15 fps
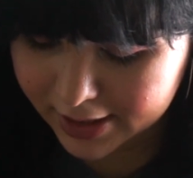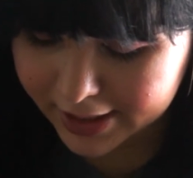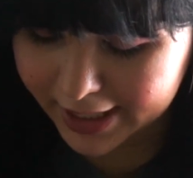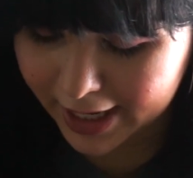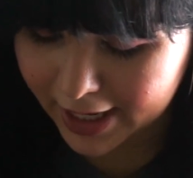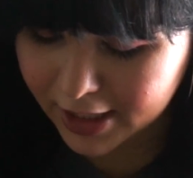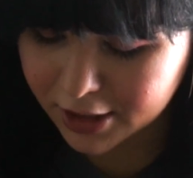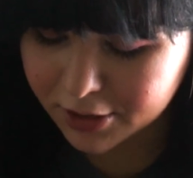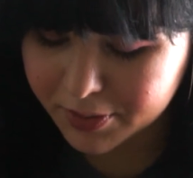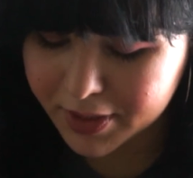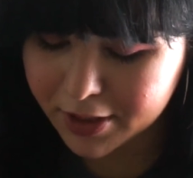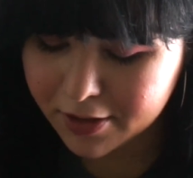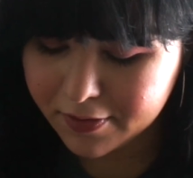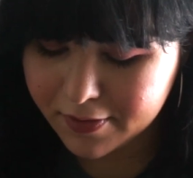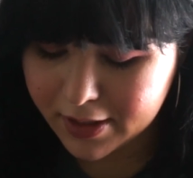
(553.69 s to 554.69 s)

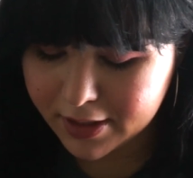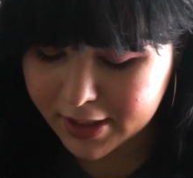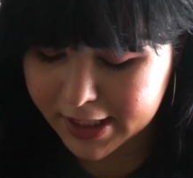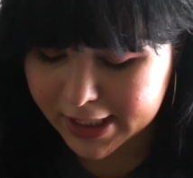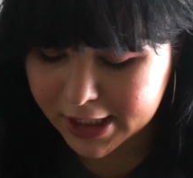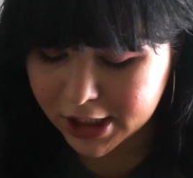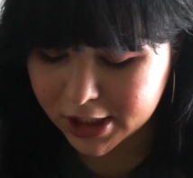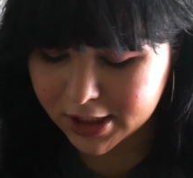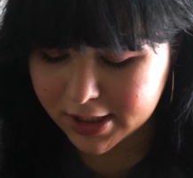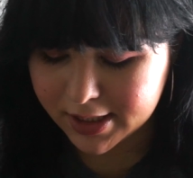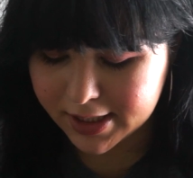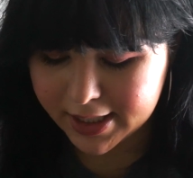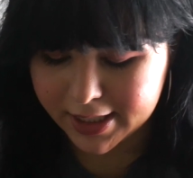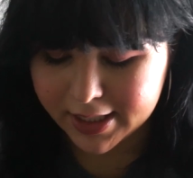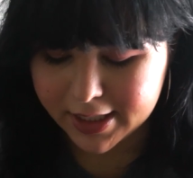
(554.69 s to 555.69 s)
Cashmere Foundation
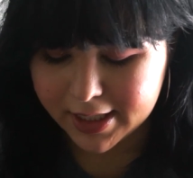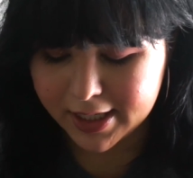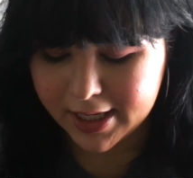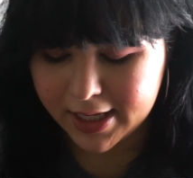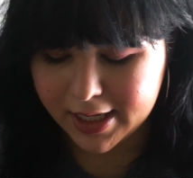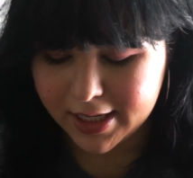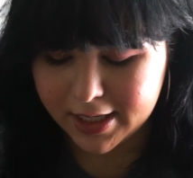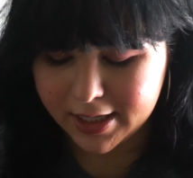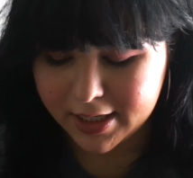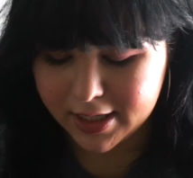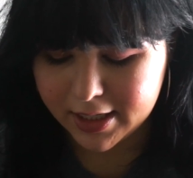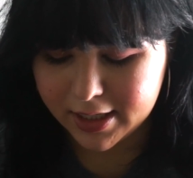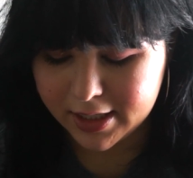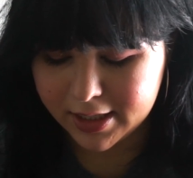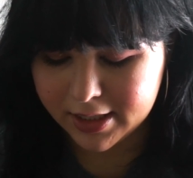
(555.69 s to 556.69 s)
Stick
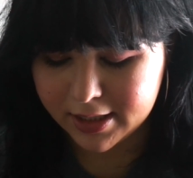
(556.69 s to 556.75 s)
in